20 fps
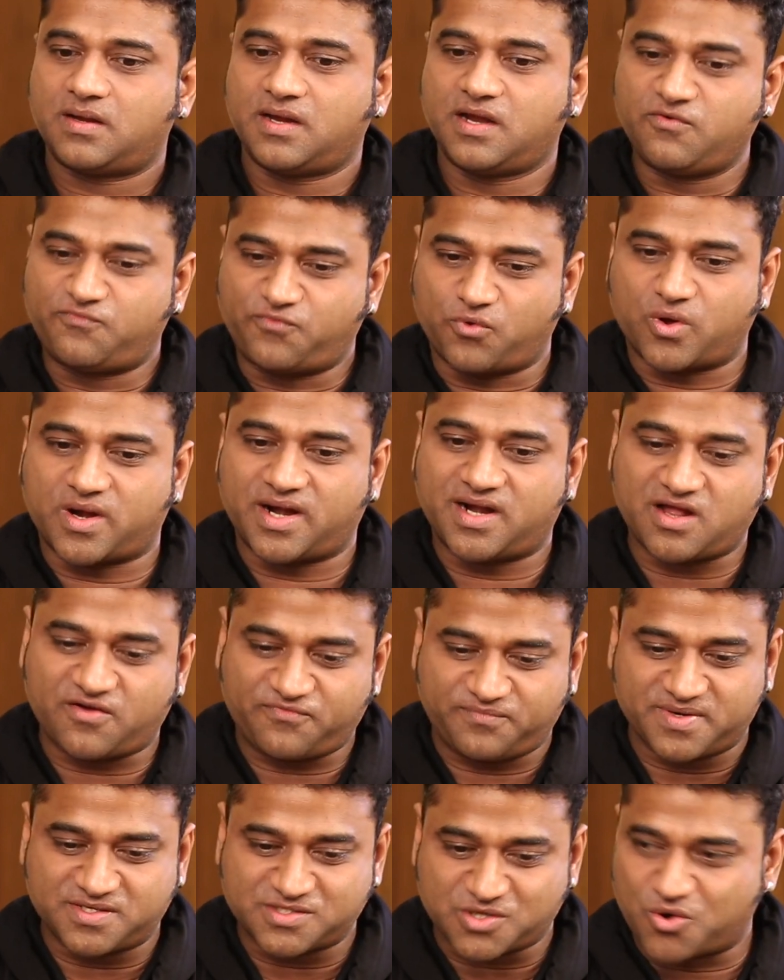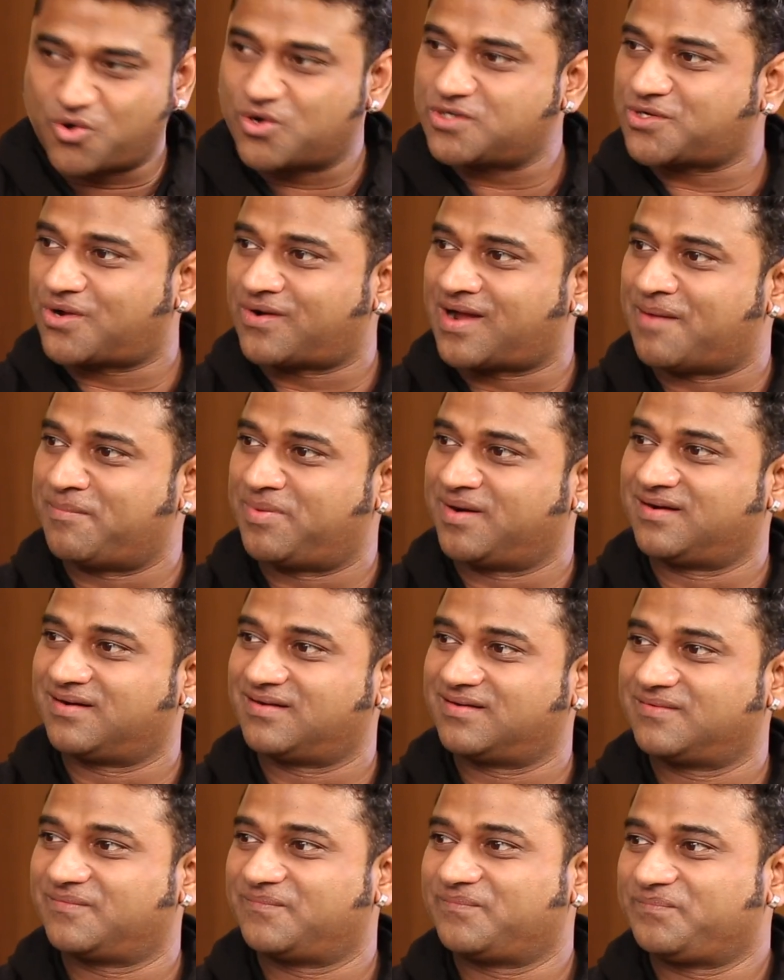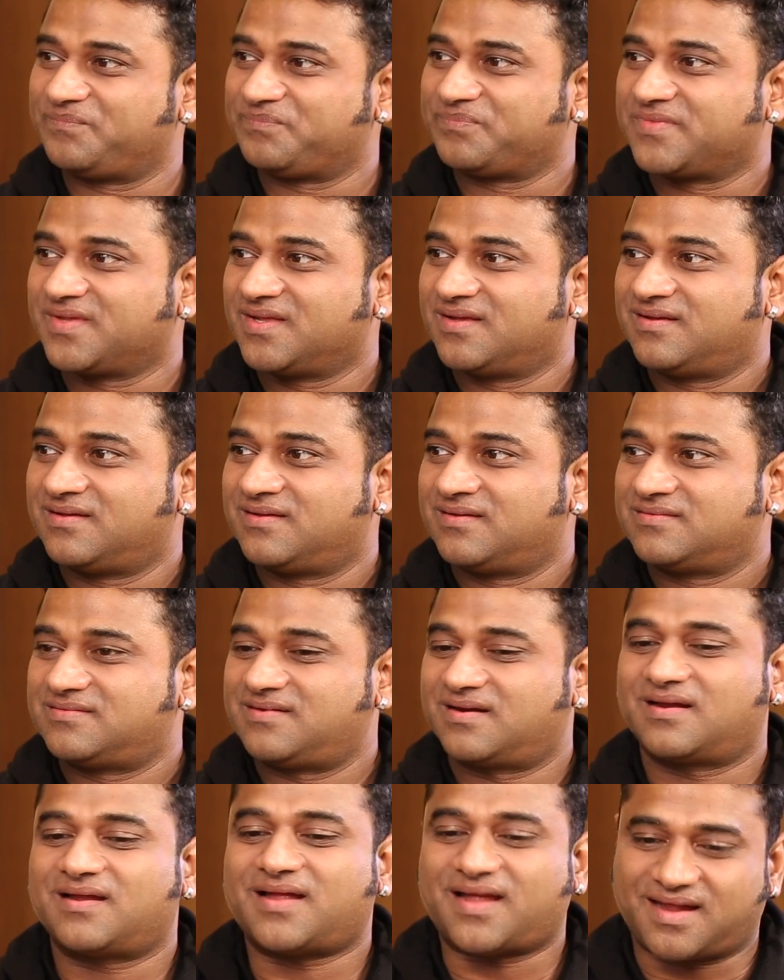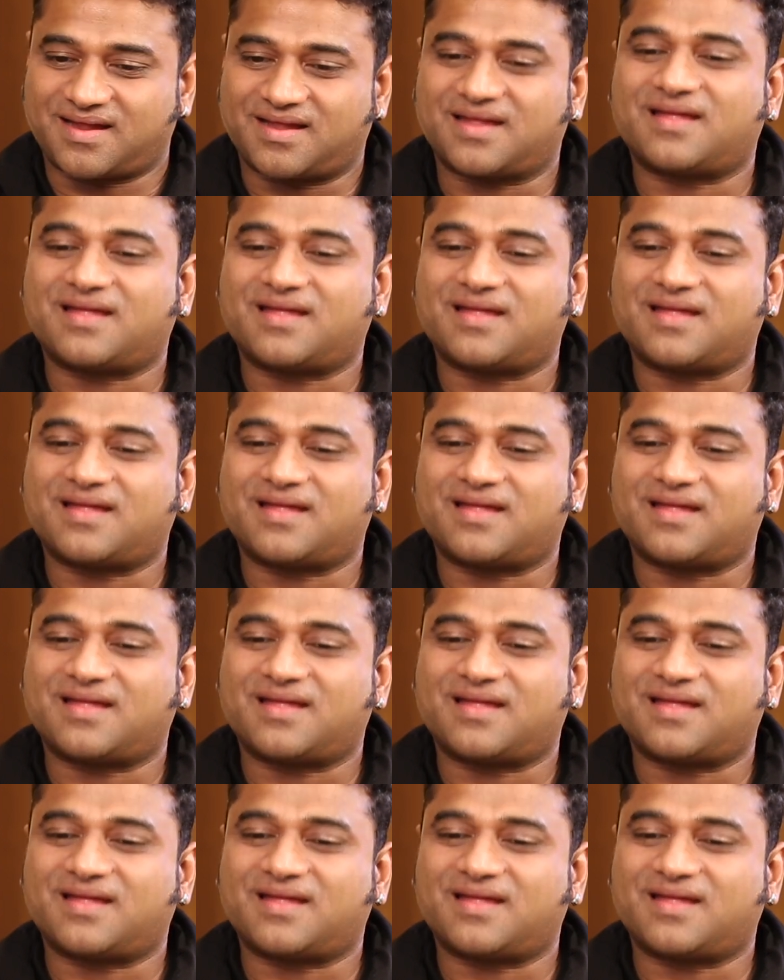In 4.5 minutes, the whole song happened. It's like,